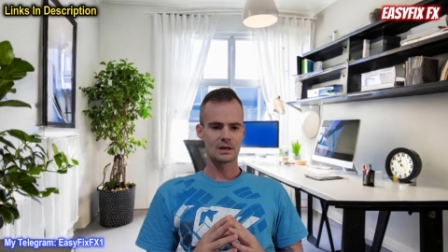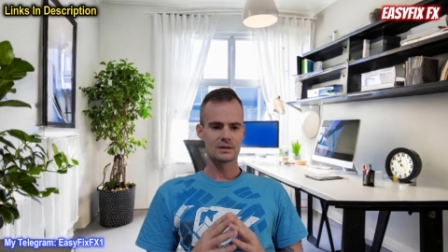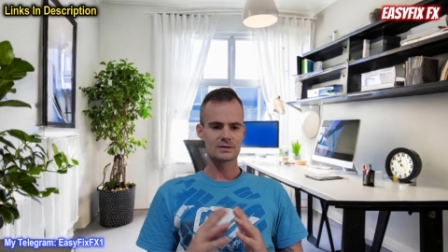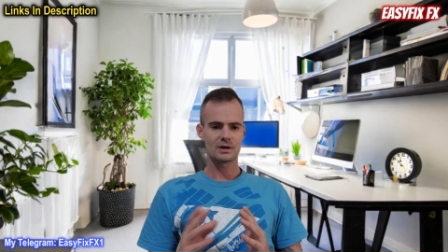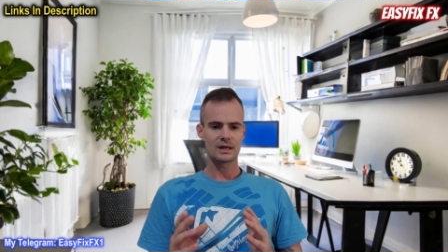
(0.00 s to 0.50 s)

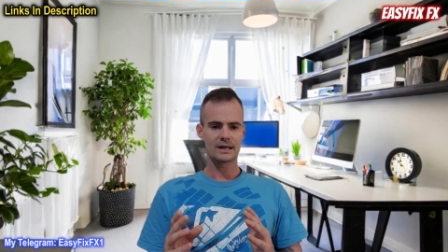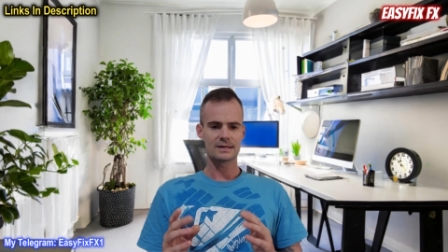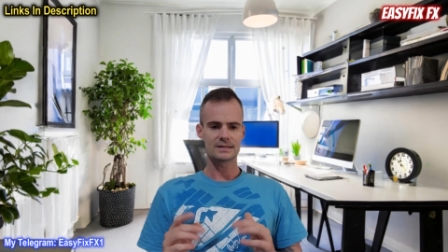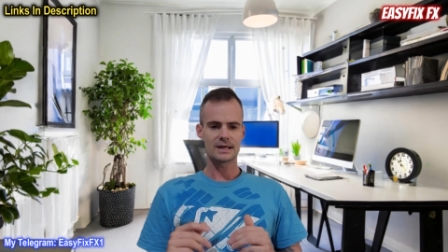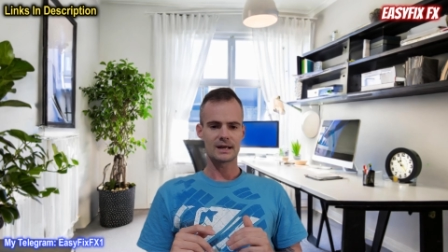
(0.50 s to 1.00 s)
start
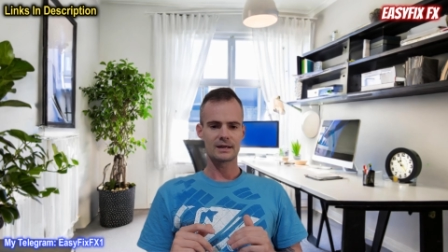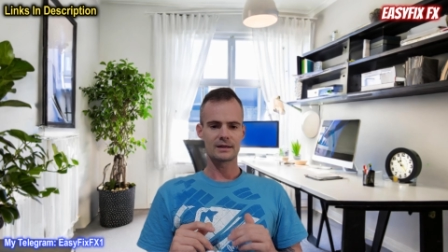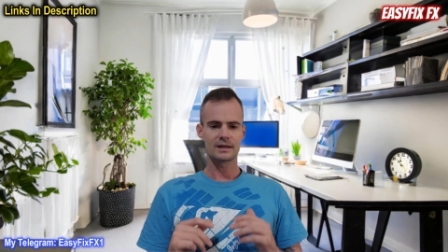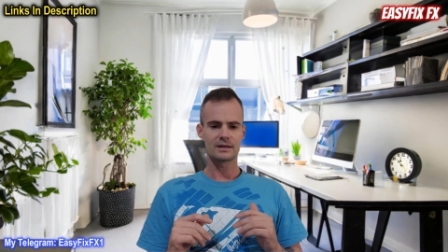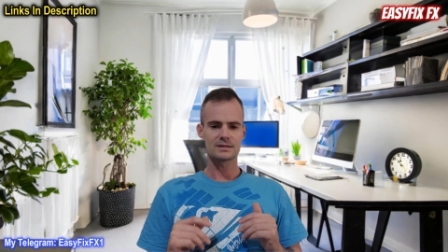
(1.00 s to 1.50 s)
understanding
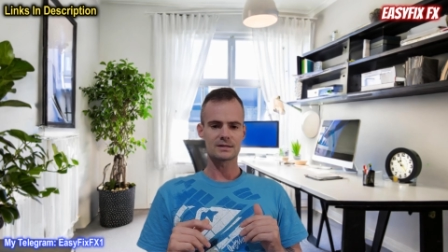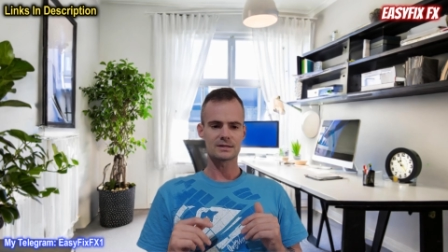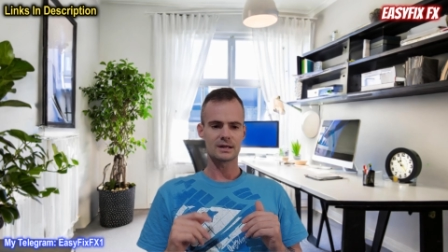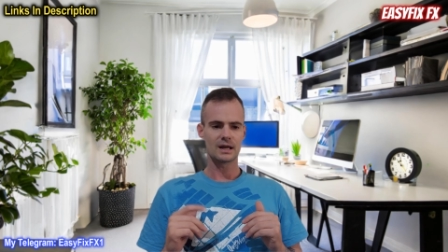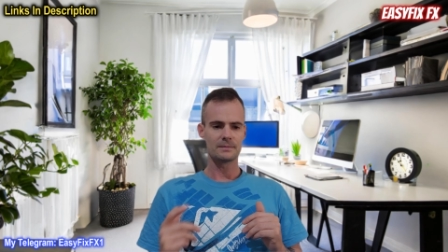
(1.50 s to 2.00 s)
that this is
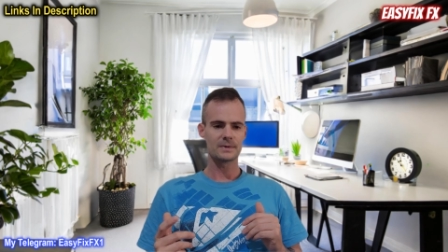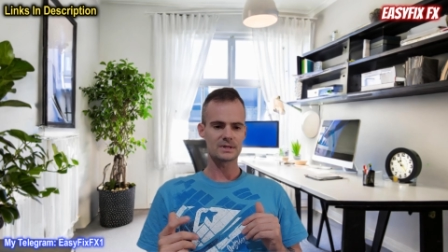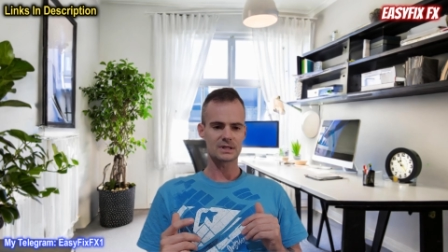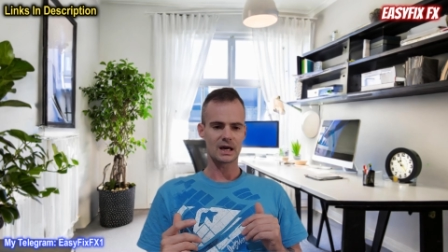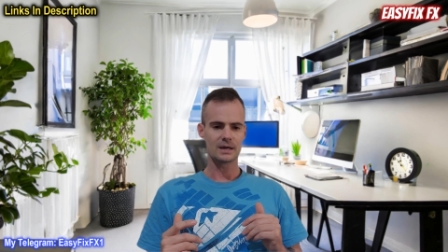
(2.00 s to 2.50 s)
a
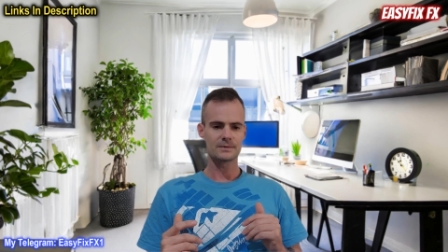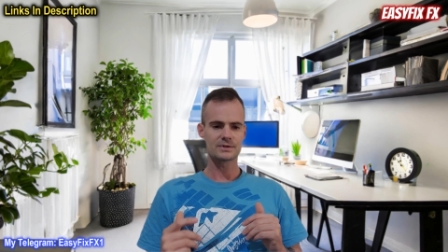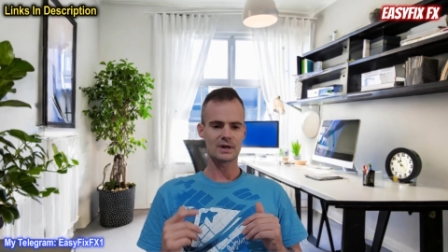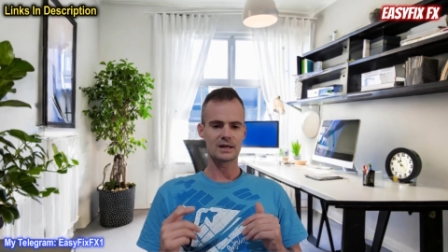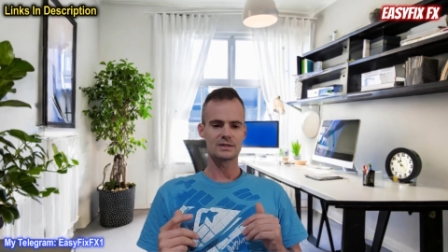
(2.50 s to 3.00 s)
numbers game.
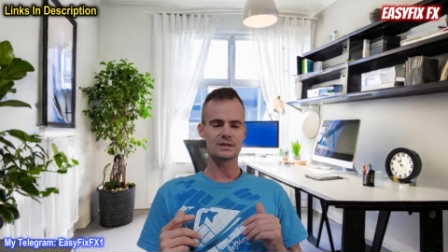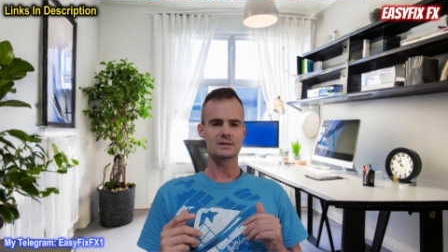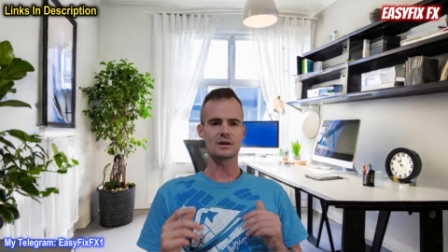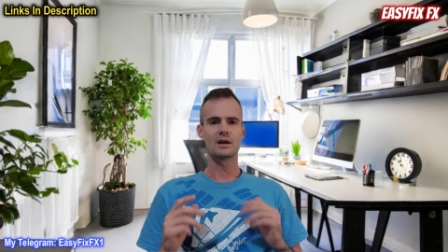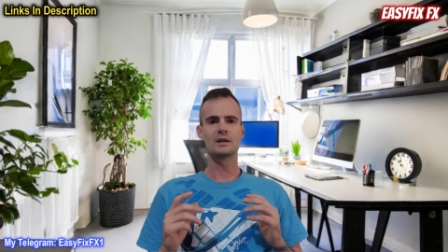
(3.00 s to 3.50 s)
Strategy
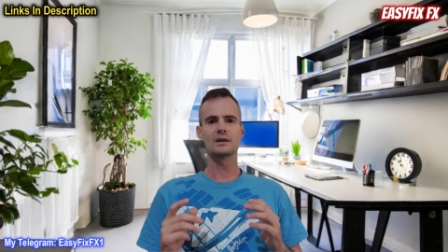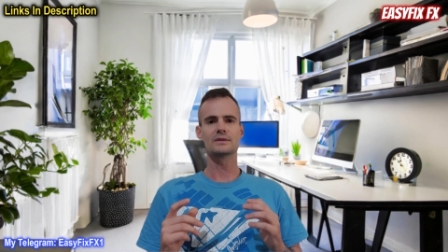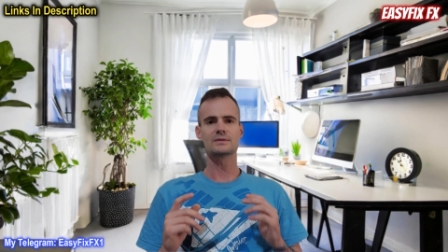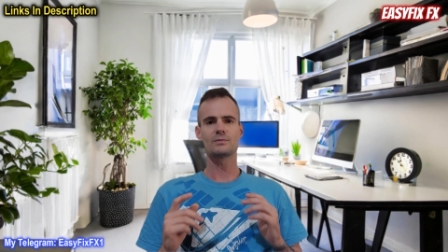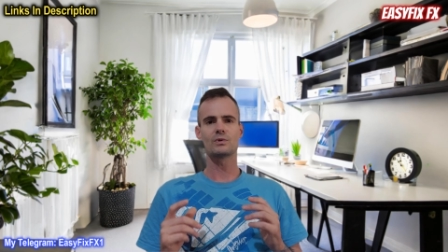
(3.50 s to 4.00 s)
is only a
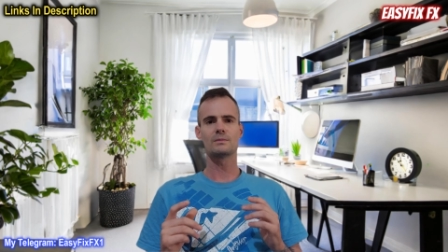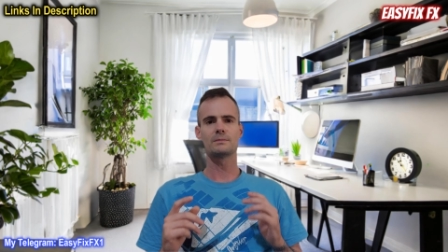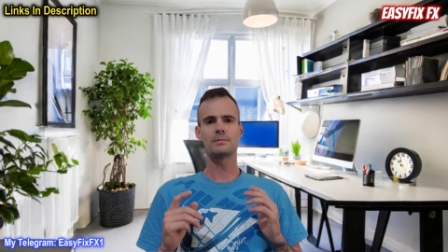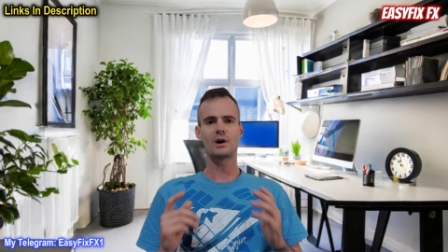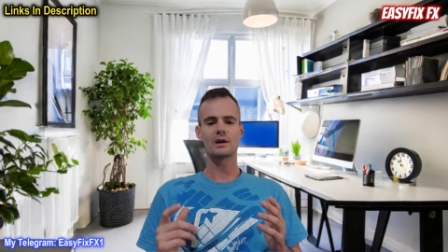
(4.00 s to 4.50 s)
small
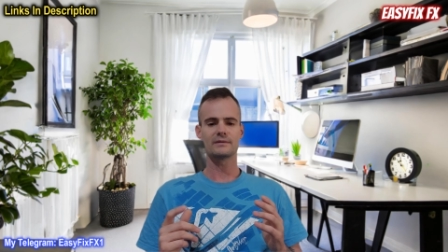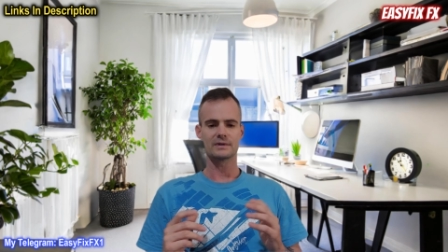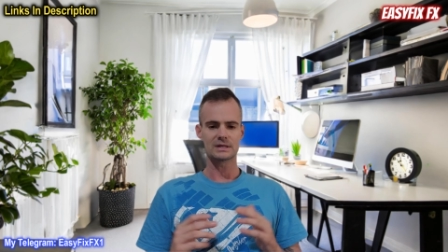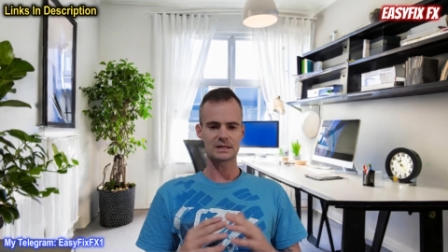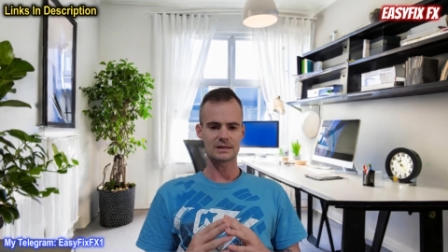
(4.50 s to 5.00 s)
part of
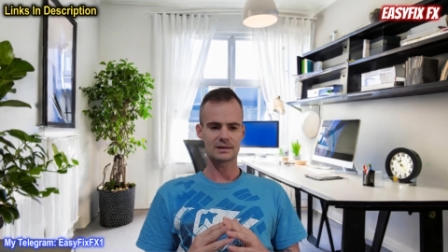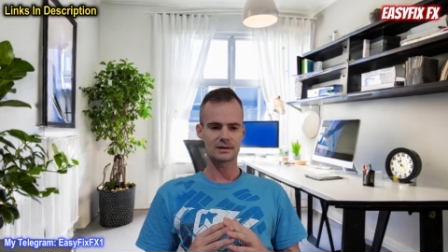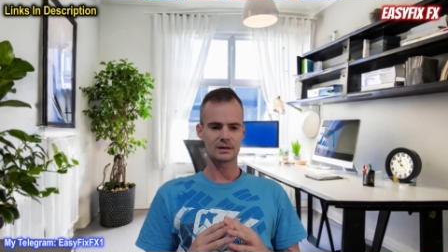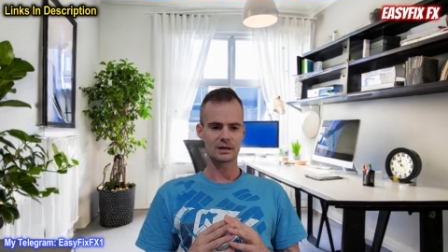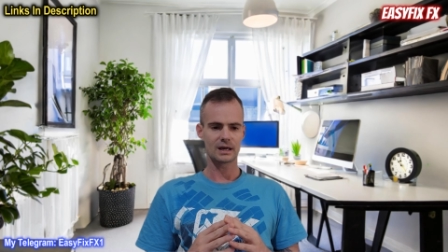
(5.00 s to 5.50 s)
it.
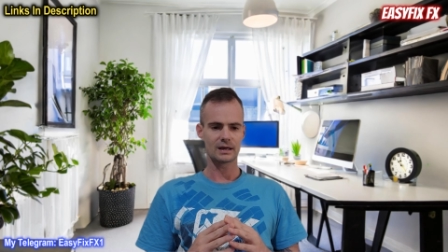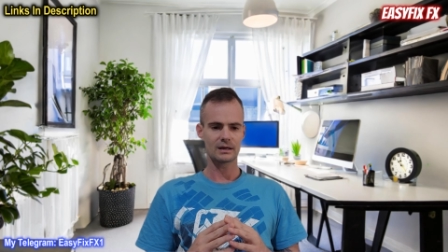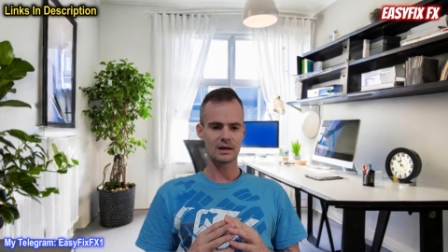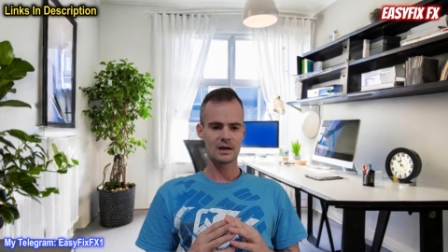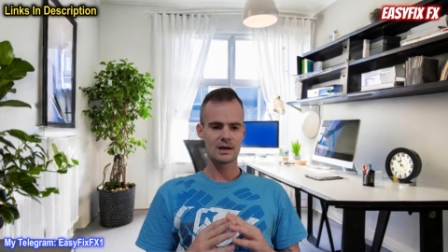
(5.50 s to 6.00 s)
Okay,
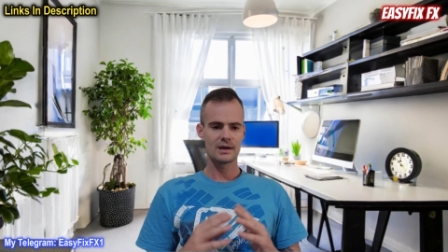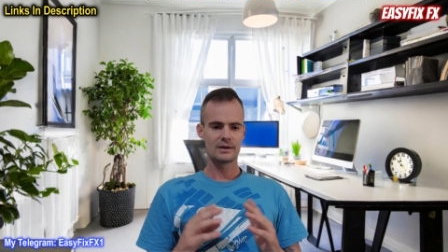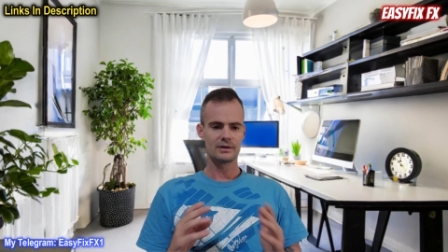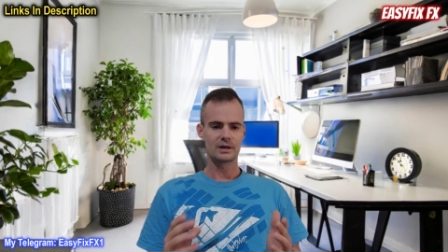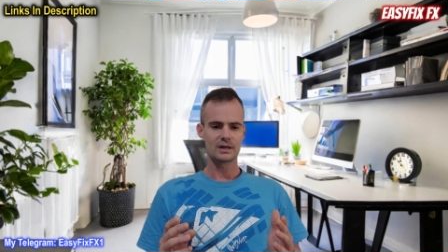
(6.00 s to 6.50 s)

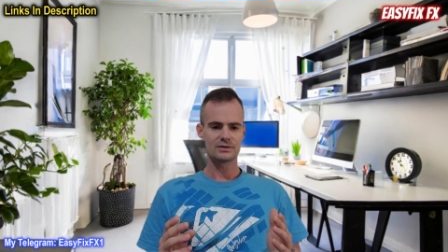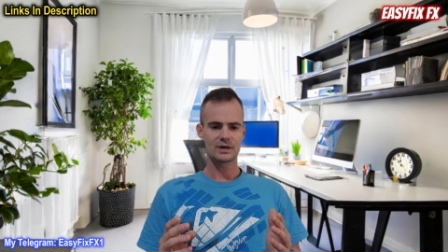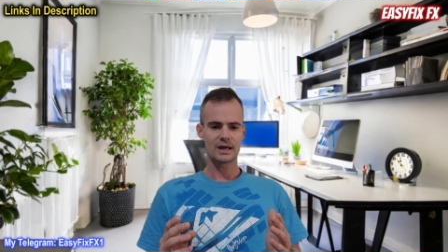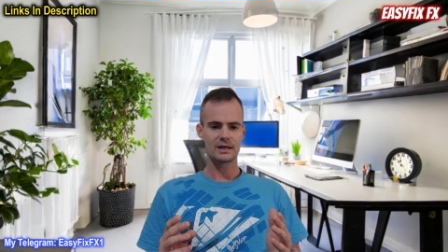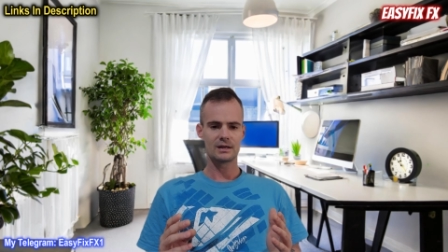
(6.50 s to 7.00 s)
you can
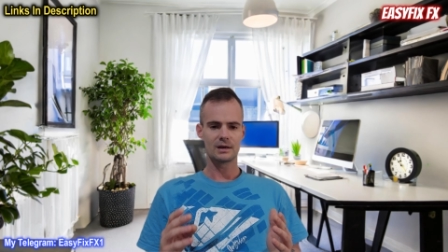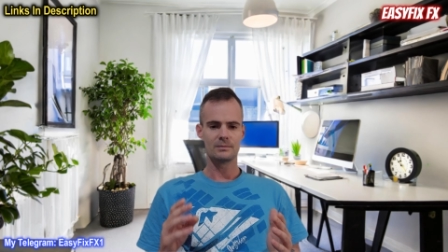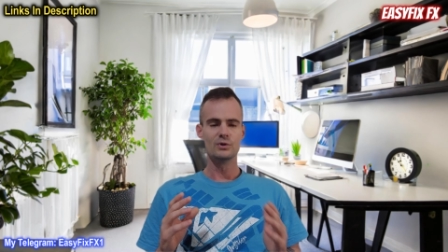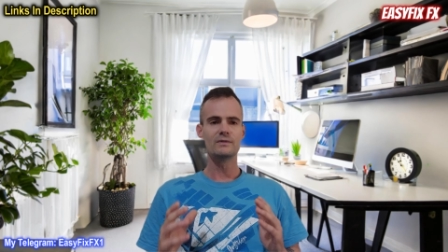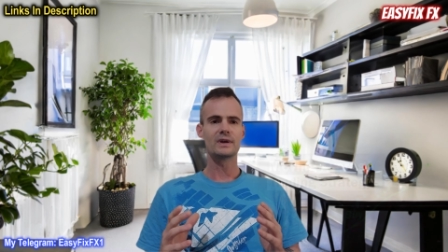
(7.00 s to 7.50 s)
trade a
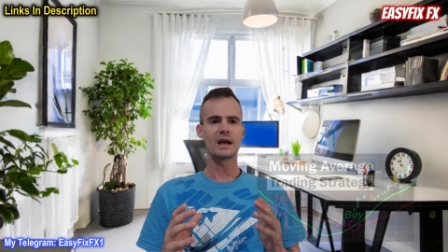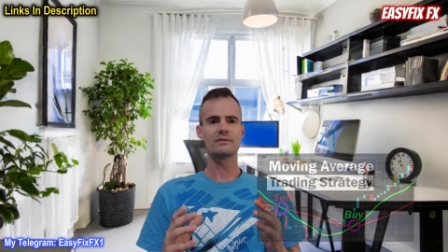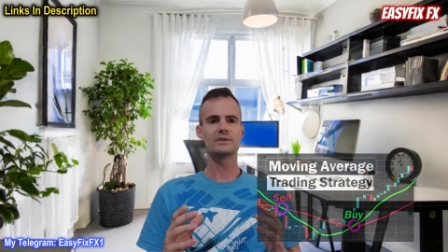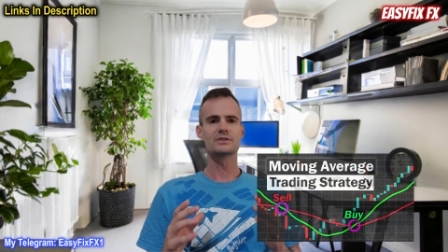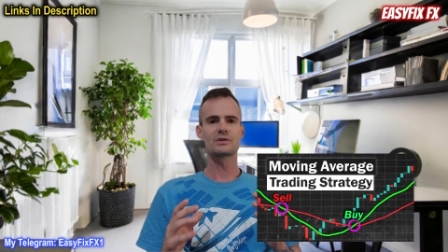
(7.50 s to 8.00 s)
moving
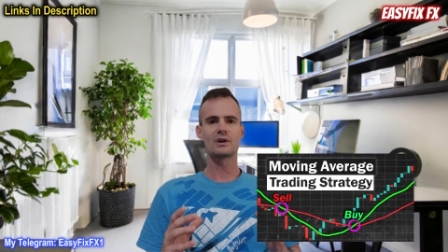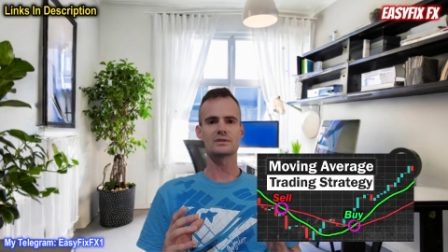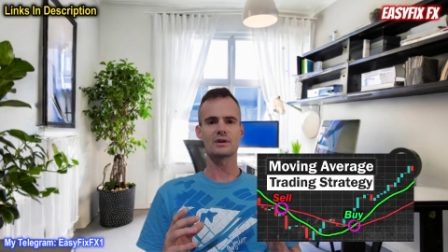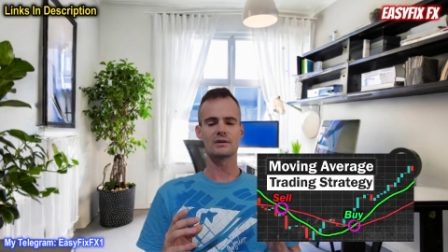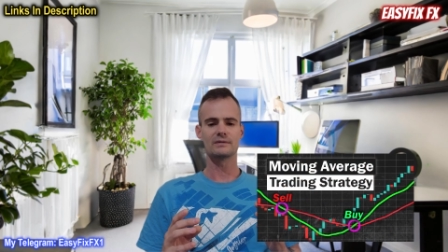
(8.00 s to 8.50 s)
average
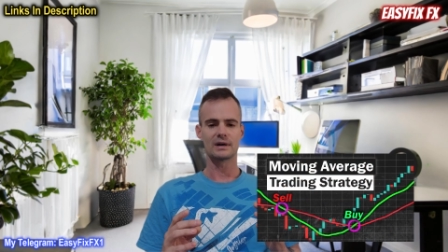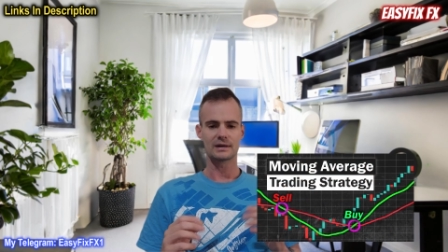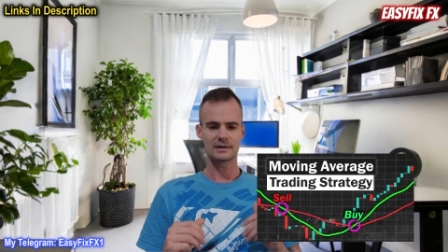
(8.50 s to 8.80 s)
crossover